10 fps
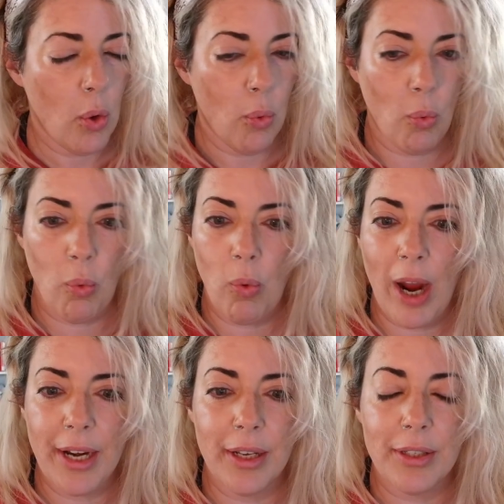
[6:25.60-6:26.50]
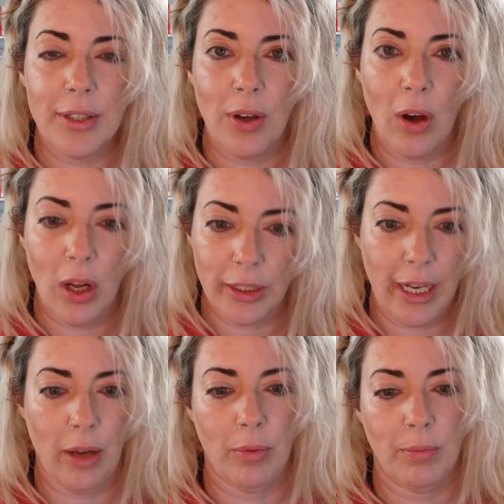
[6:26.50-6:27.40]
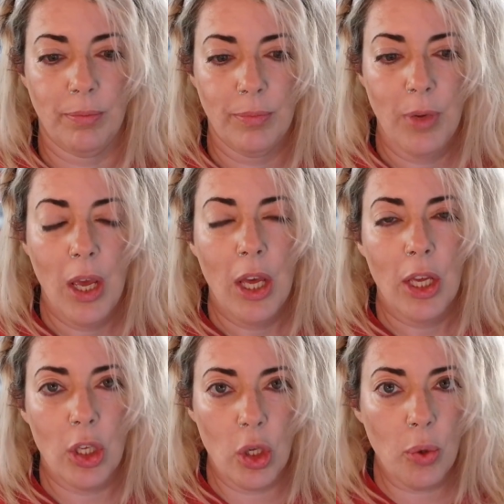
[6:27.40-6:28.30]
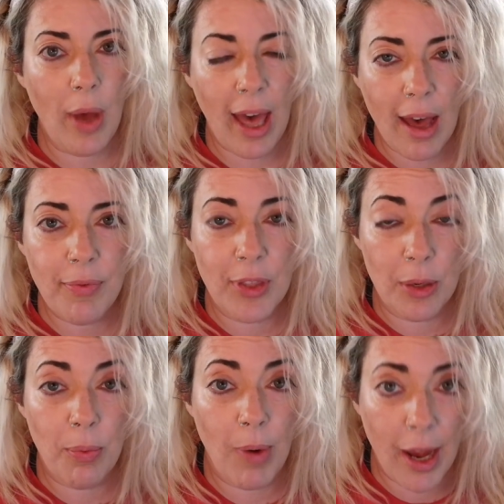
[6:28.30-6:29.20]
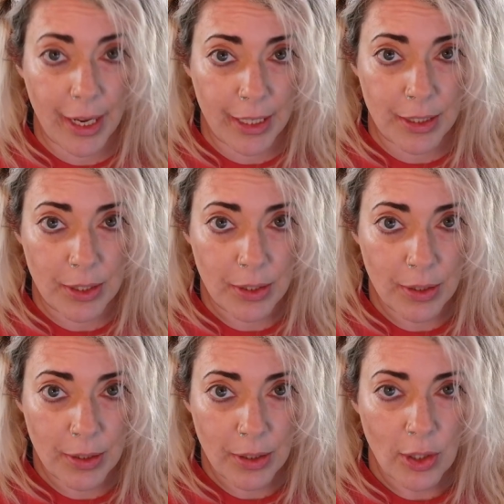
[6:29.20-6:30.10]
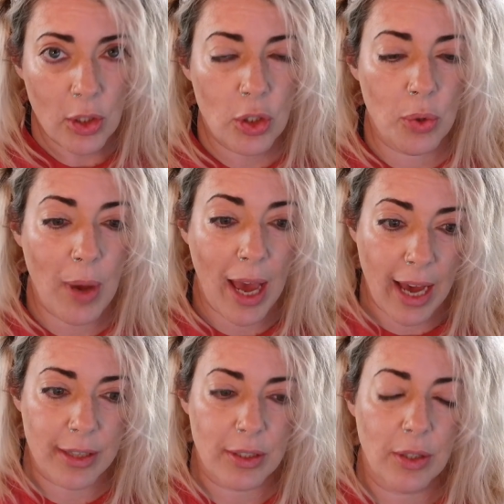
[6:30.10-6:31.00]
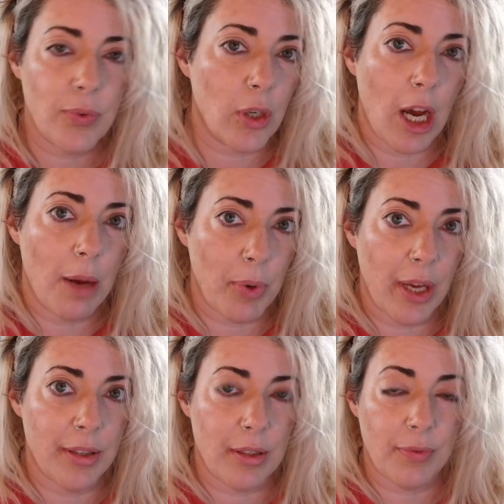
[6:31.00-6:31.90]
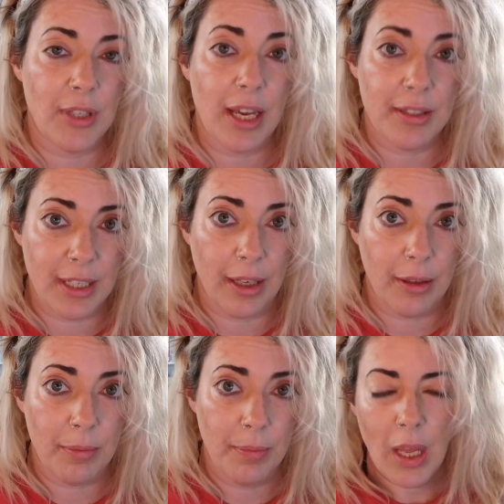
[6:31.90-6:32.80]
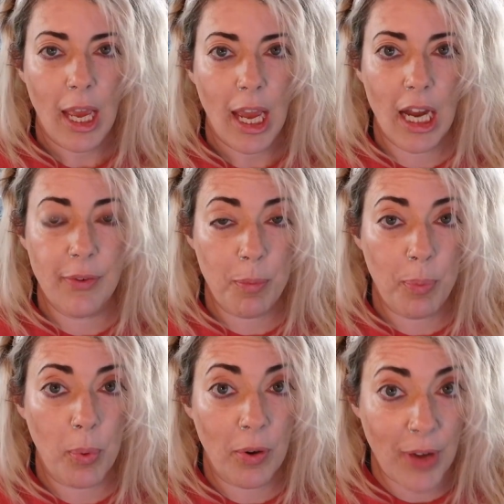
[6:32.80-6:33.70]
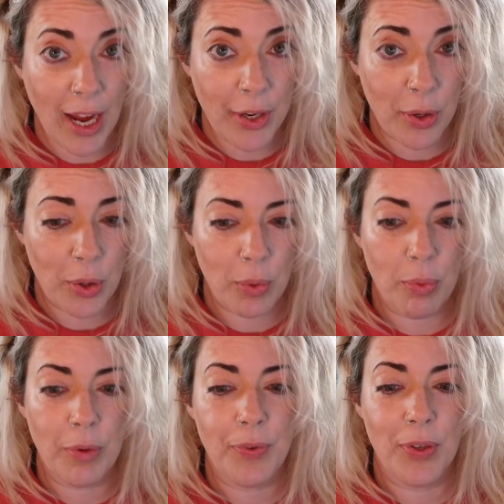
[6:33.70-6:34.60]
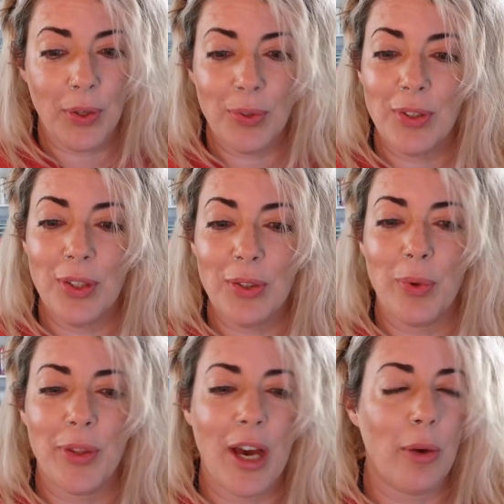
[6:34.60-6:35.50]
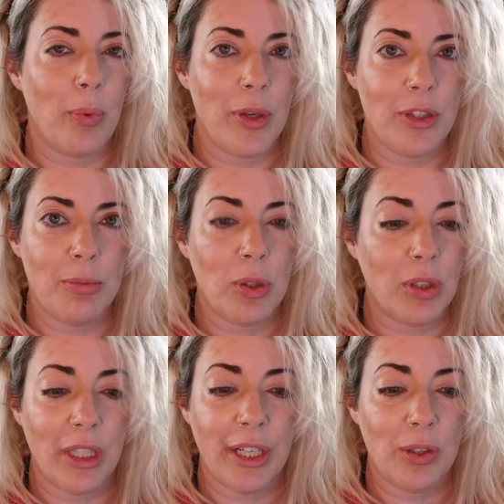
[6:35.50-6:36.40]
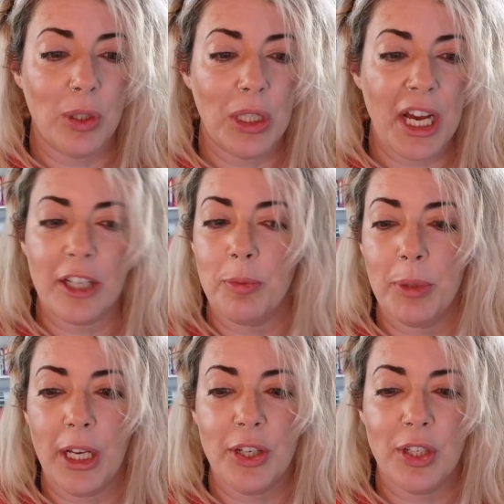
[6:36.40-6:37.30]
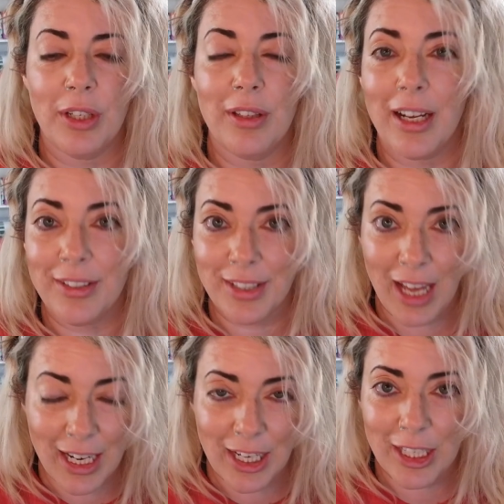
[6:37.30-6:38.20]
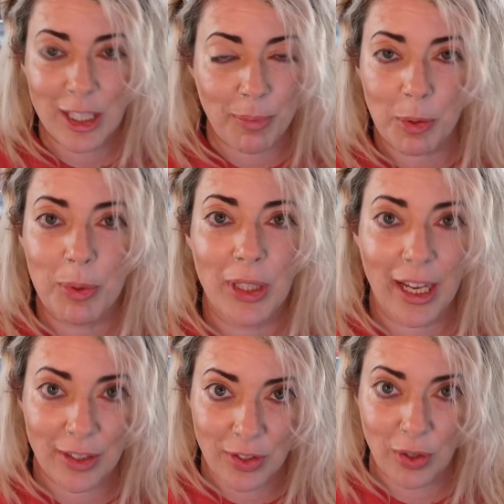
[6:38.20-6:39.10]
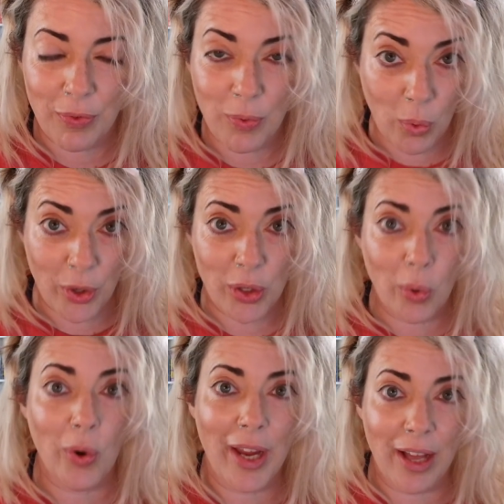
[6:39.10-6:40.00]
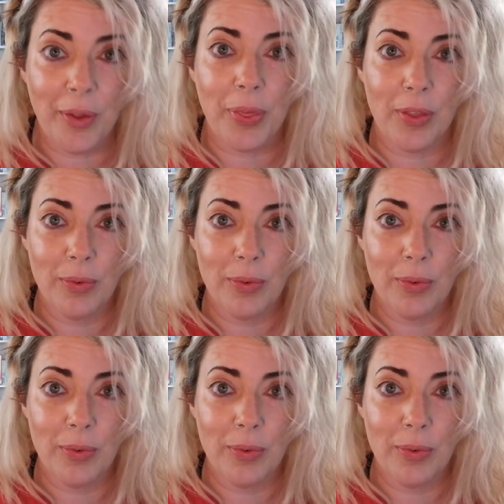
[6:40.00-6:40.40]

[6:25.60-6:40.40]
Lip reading: Write it all down. You have the right to ask for comprehensive testing. And if a provider refuses without reasonable clinical explanation, that is not an acceptable answer for your health.